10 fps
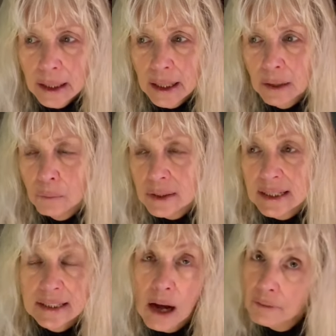It was a
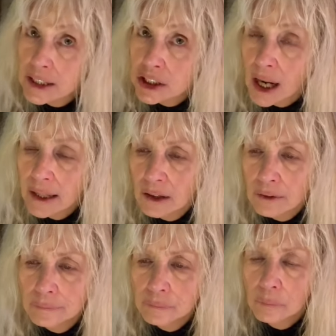salvage
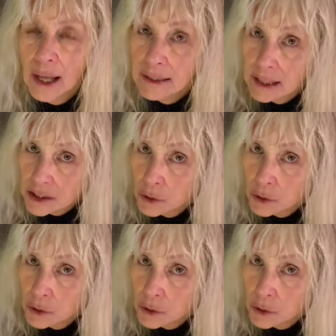title, and that's